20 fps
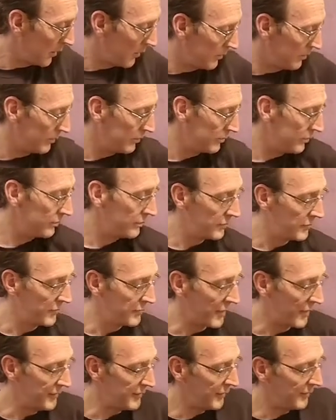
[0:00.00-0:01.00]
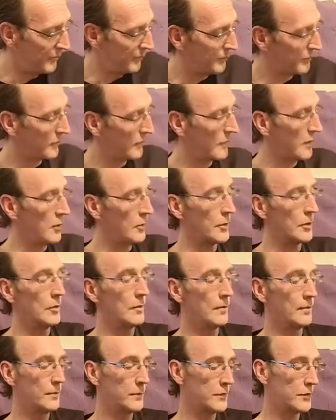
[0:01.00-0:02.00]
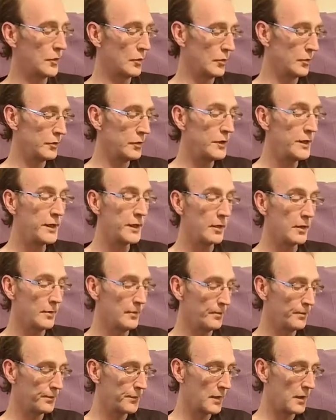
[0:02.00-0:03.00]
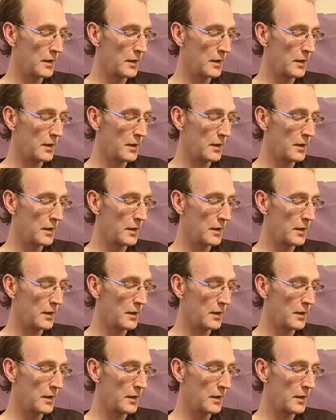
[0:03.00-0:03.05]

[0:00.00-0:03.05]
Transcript: Oh, it's handy. Here we go. So uni gear,